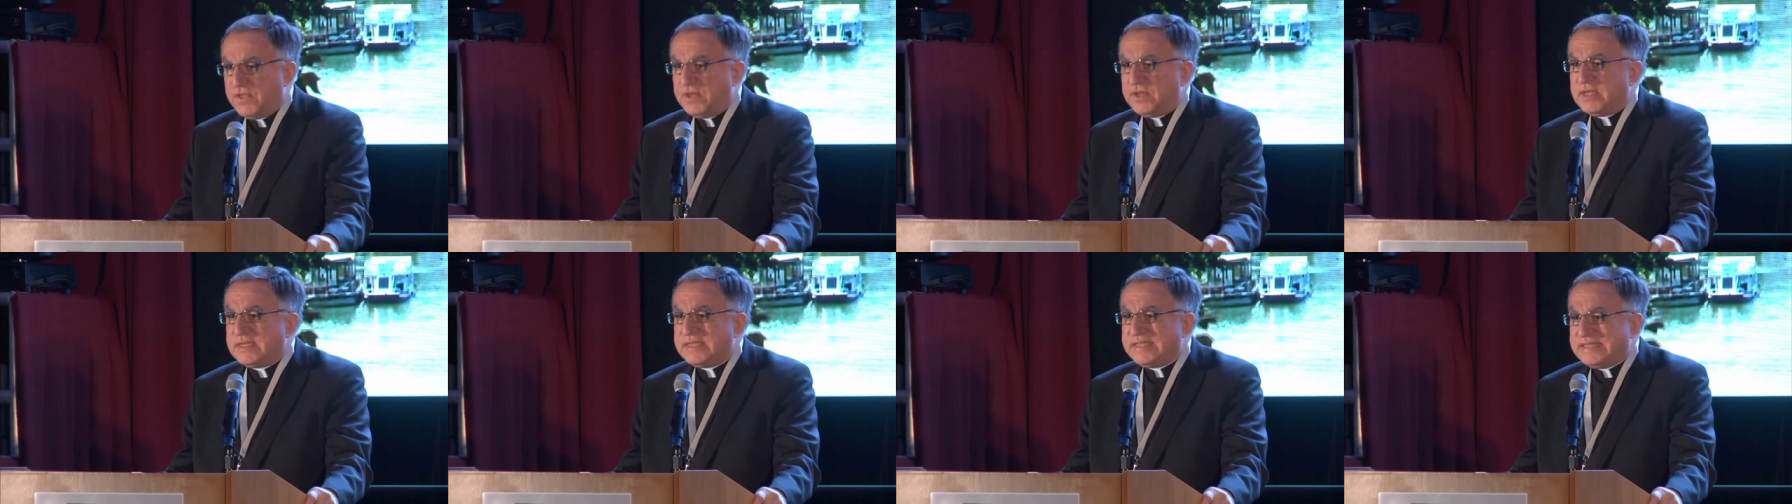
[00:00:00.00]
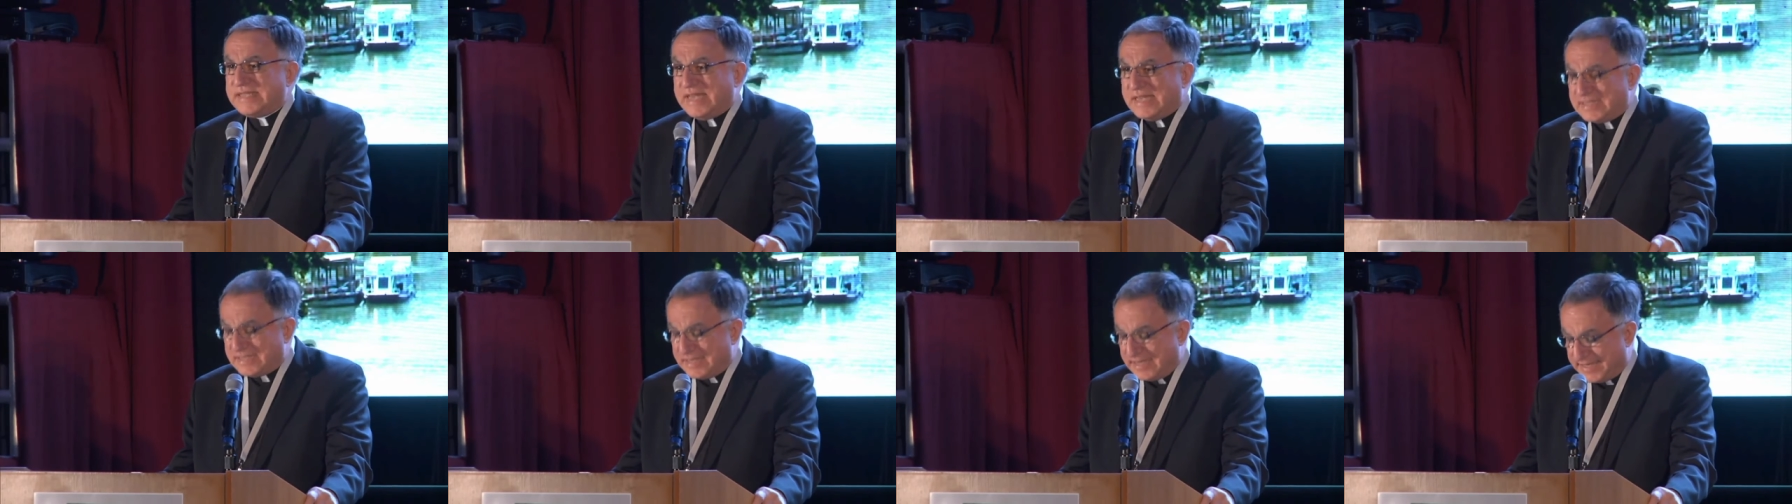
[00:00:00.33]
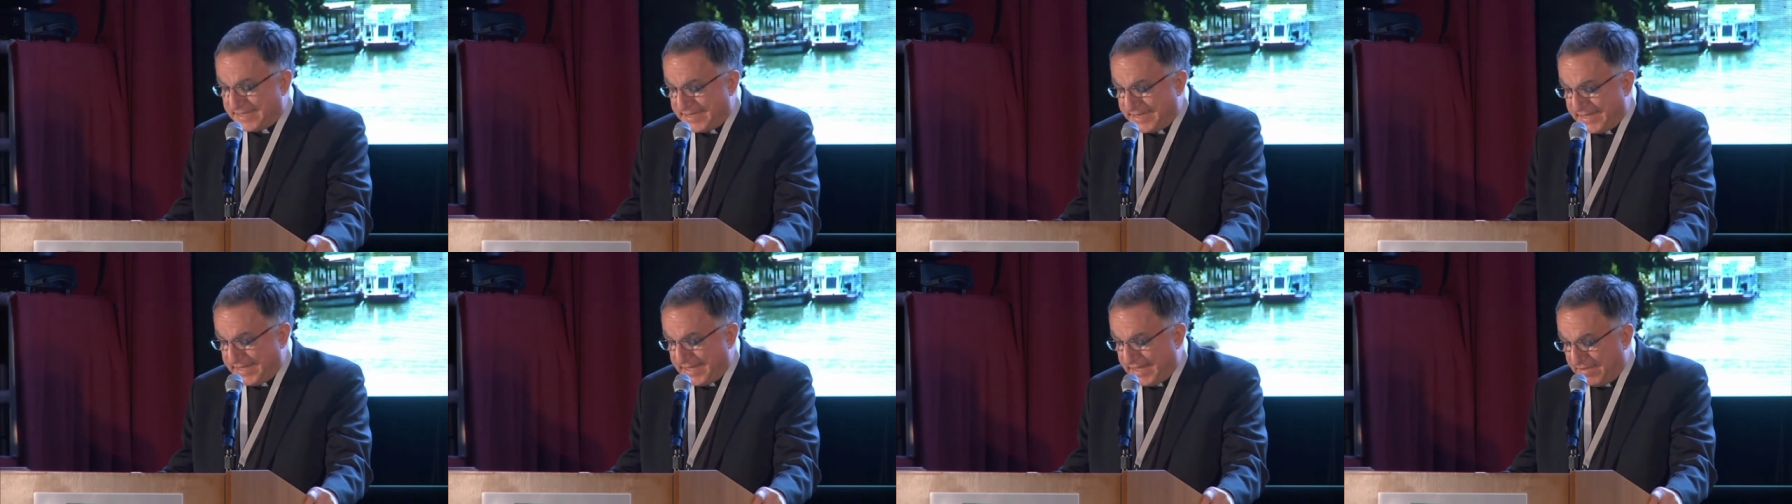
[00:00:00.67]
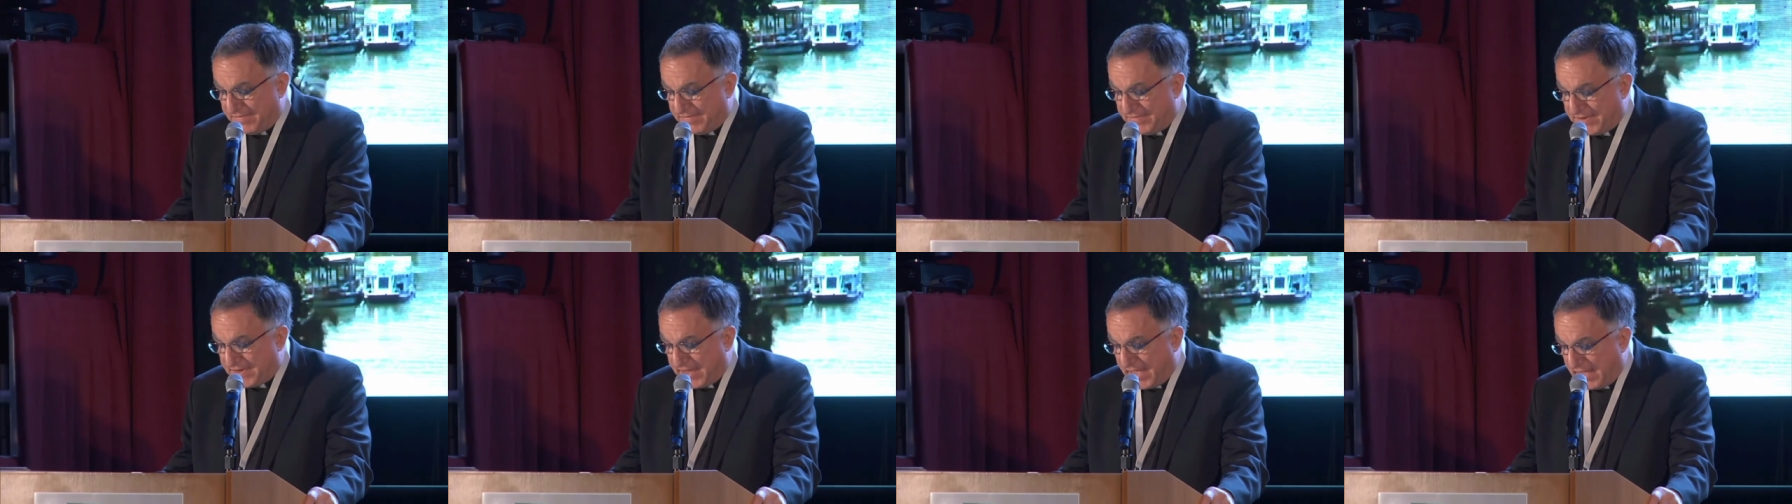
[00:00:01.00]
necessity
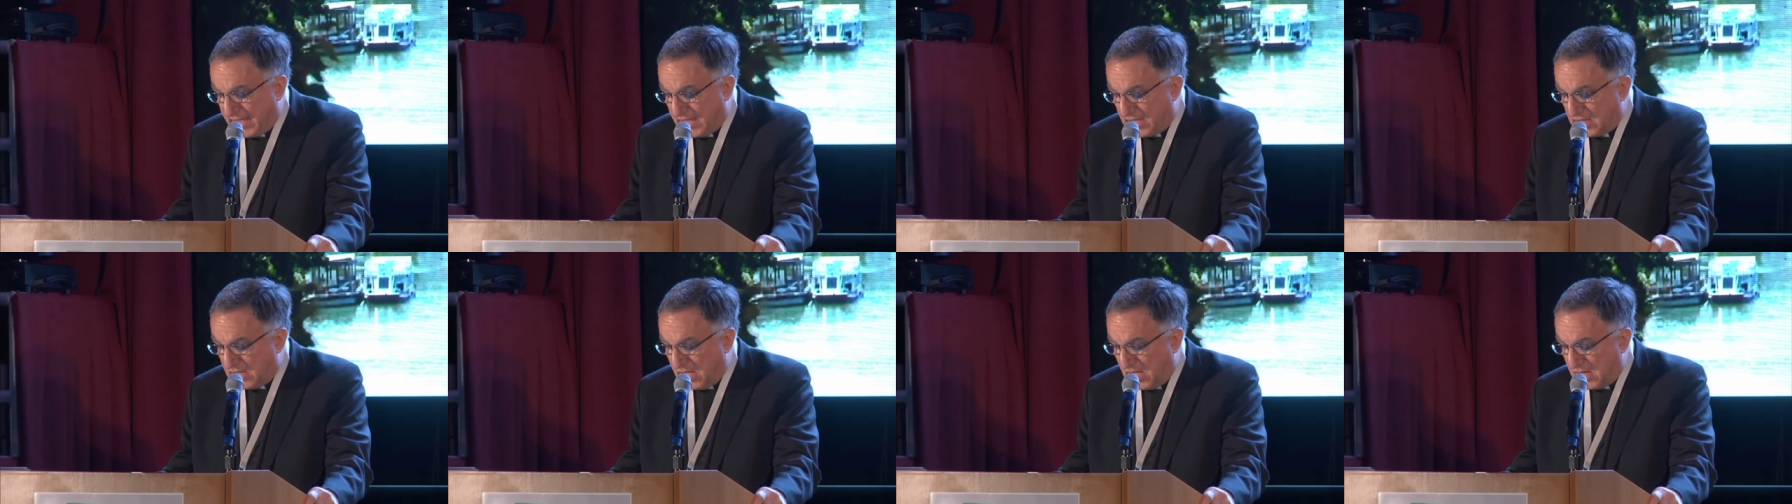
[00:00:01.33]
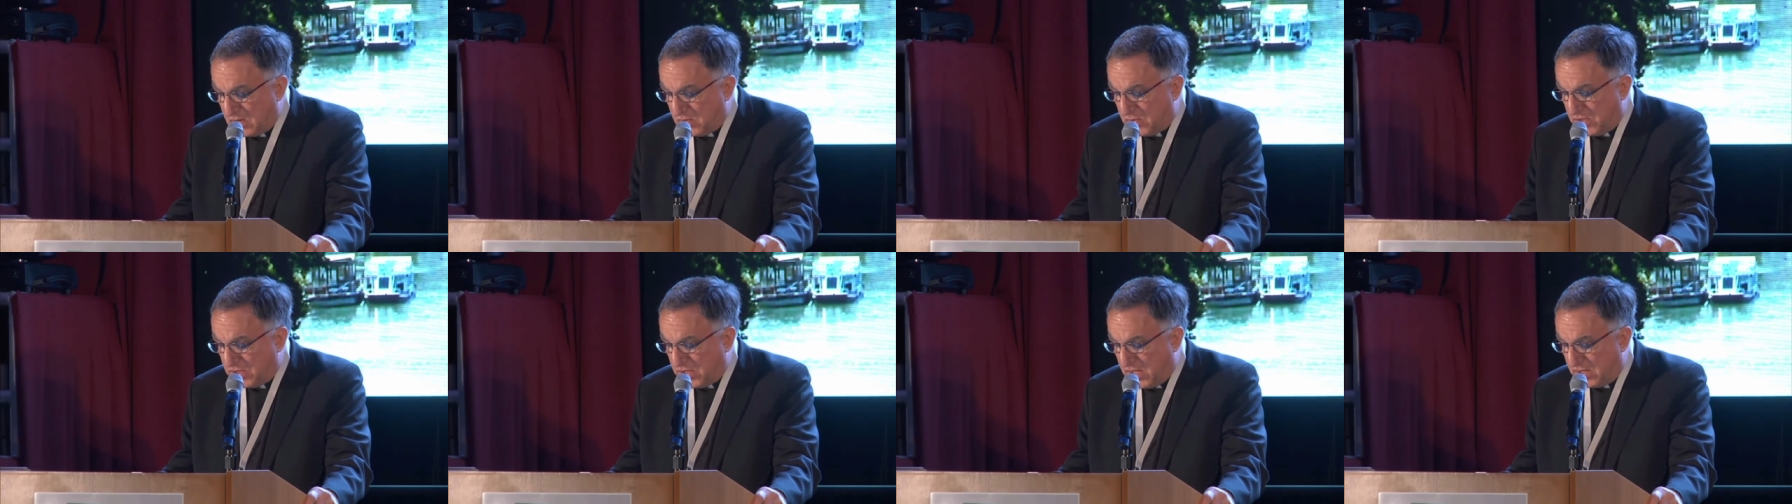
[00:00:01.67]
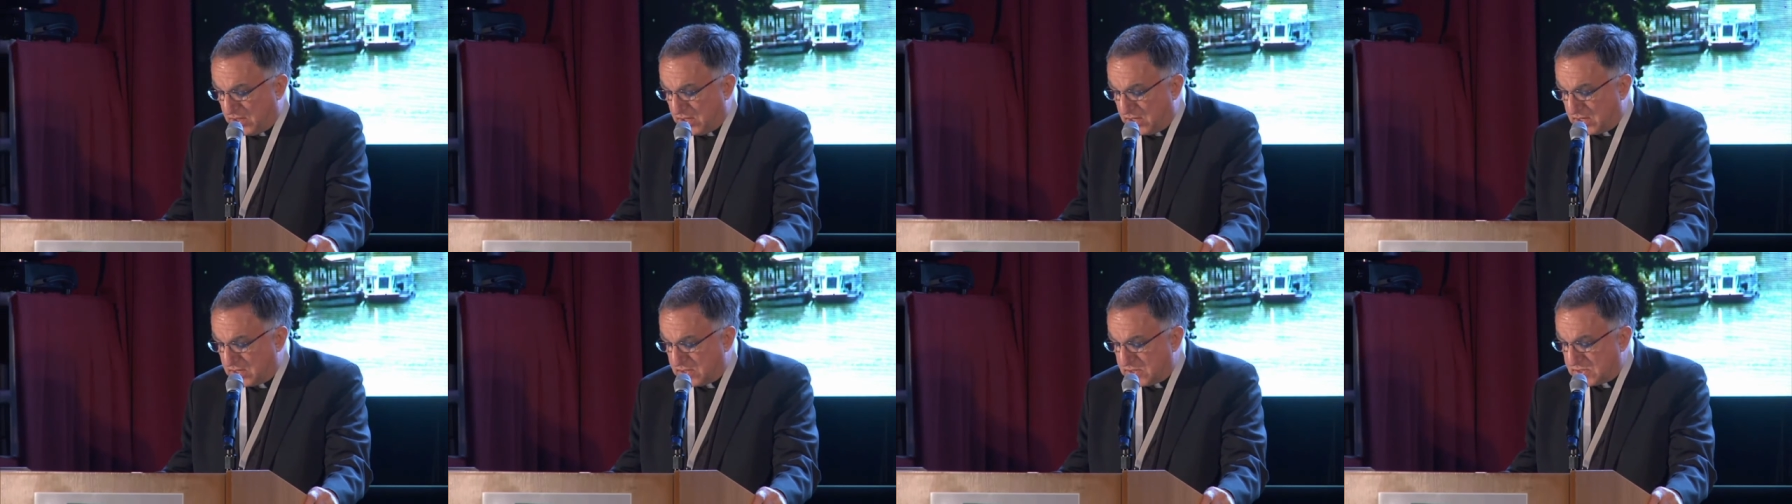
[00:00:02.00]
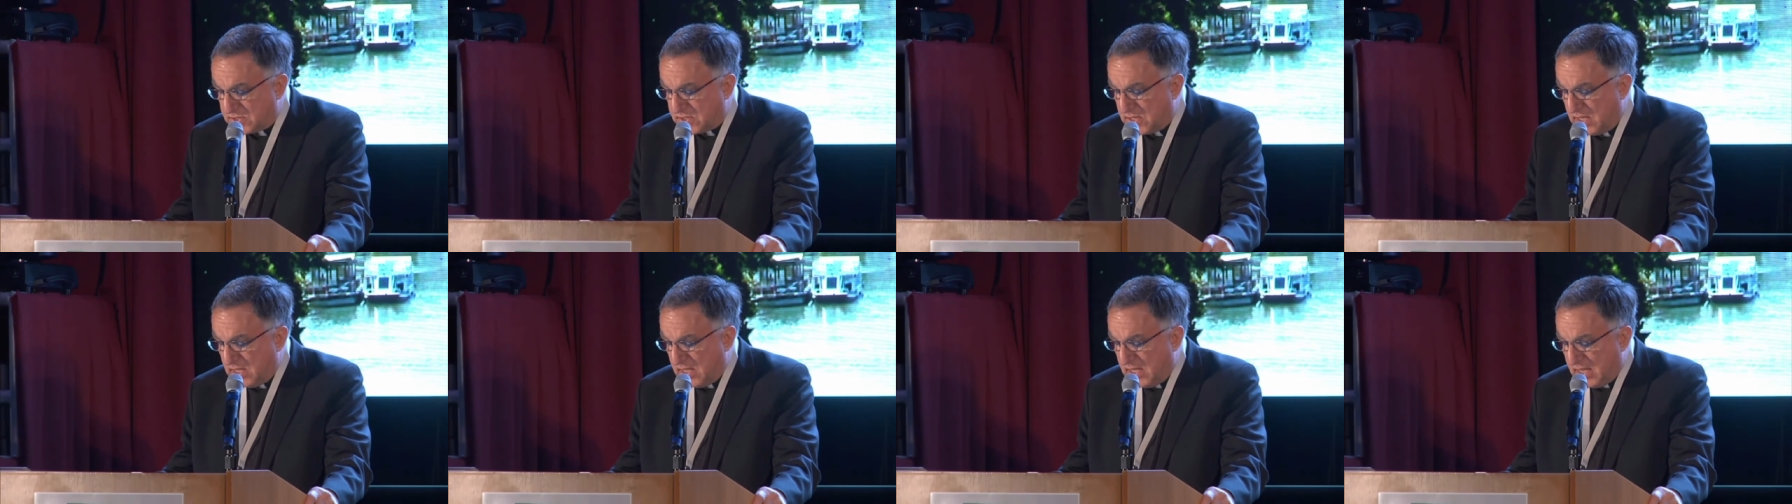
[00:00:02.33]
of dialogue with others,